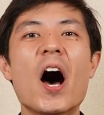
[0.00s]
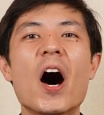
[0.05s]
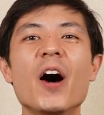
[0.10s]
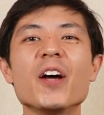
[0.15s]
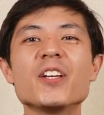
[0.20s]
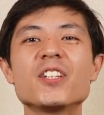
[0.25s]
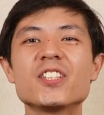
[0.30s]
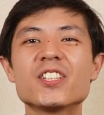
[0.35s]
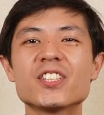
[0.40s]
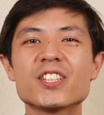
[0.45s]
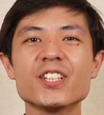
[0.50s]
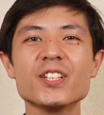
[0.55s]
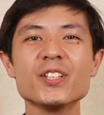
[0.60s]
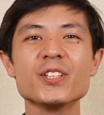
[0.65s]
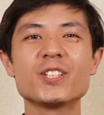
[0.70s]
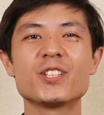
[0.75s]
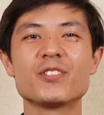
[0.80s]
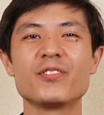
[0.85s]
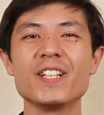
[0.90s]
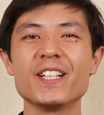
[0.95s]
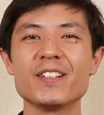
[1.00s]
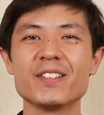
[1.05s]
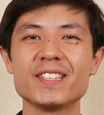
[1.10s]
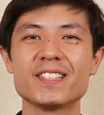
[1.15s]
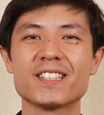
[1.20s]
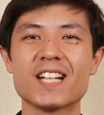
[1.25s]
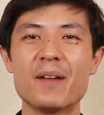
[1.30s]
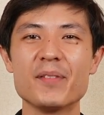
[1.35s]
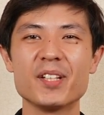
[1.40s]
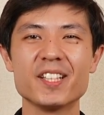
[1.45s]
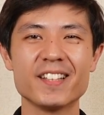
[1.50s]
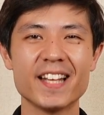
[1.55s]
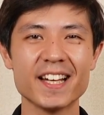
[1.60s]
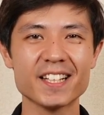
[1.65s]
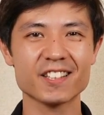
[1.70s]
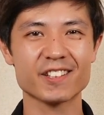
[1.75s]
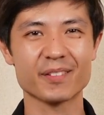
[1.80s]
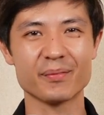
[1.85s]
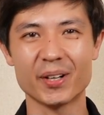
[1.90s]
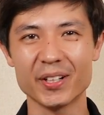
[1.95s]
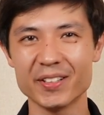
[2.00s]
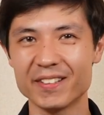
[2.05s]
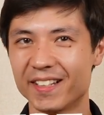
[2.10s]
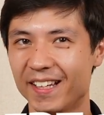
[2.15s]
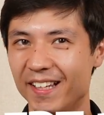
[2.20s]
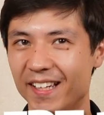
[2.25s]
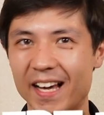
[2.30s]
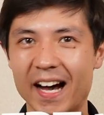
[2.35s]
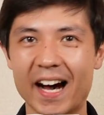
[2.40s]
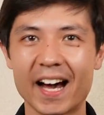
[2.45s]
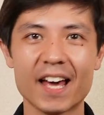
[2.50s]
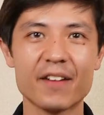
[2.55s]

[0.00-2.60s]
A huge video is coming next Monday. I